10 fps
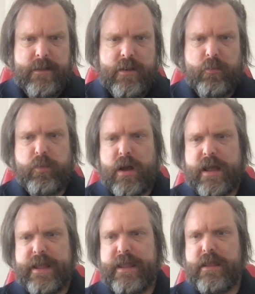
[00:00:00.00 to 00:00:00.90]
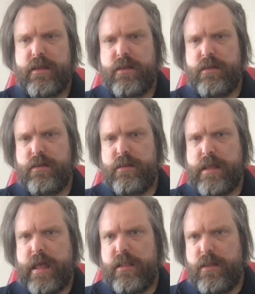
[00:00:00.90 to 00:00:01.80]
why
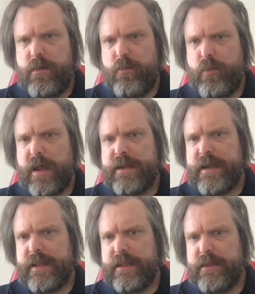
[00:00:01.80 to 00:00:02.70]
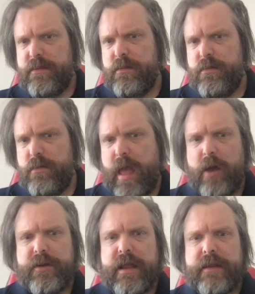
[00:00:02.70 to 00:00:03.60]
did
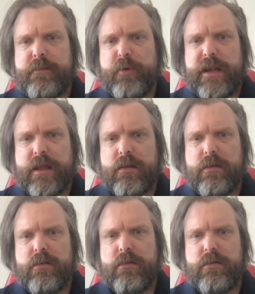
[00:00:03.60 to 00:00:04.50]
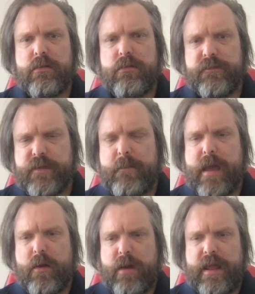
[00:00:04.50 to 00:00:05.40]
how did I end up winning?
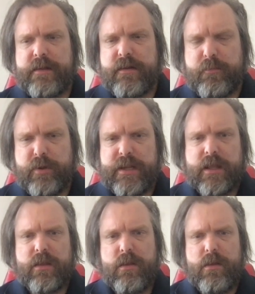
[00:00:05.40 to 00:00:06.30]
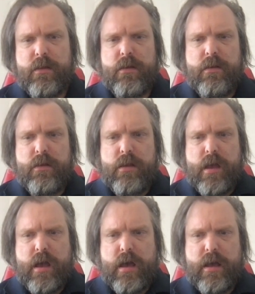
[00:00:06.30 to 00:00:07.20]
Somehow I ended up winning,
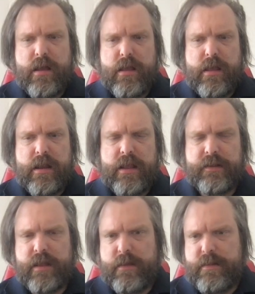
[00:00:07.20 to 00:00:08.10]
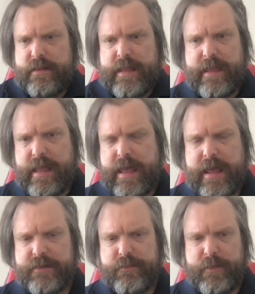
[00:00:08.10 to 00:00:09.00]
and it
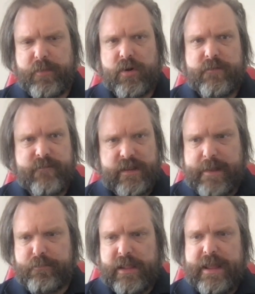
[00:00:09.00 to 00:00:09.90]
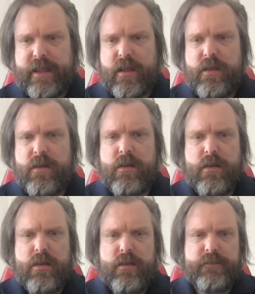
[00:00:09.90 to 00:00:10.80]
had to be part of. I kept playing,
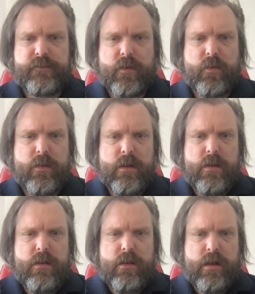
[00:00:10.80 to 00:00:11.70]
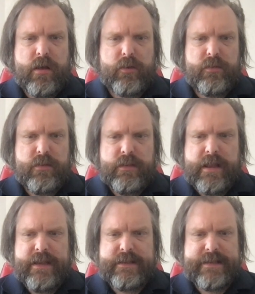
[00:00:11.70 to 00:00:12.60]
so
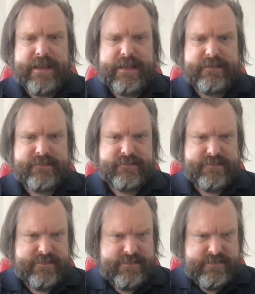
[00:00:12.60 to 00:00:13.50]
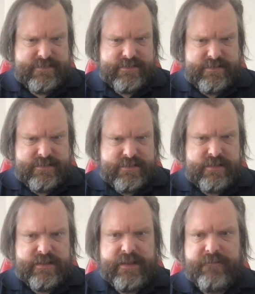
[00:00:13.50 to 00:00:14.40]
knight takes
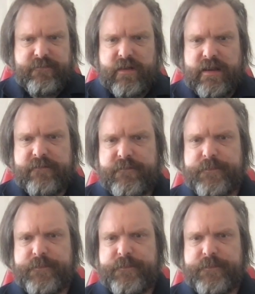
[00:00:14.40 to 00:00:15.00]
d5.